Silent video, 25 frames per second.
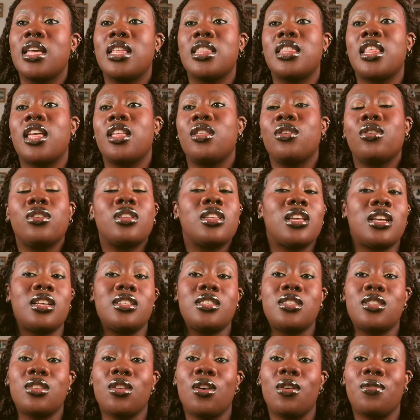they know their
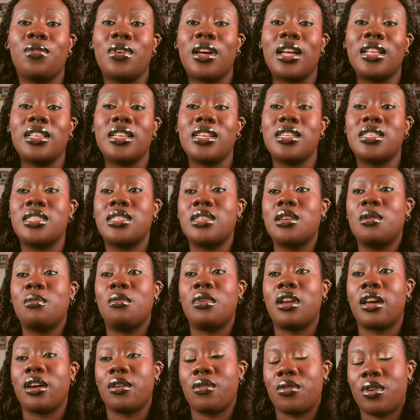stuff and they seem
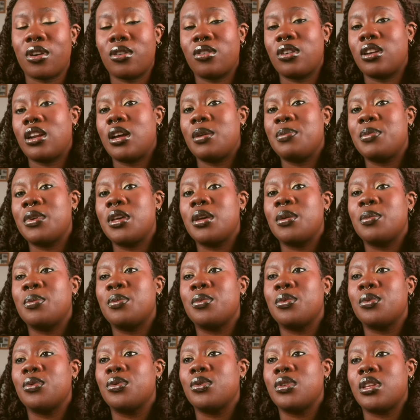like regular
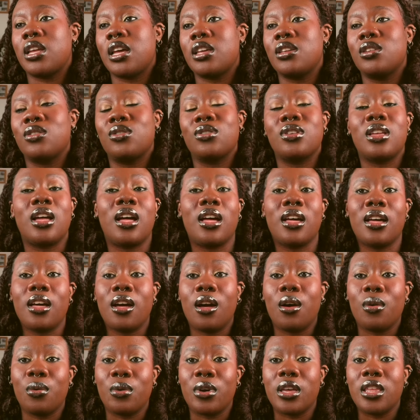people that you could hang
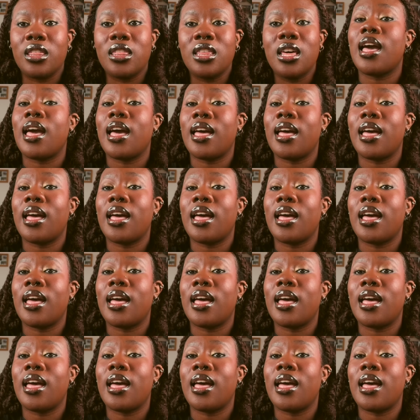out with.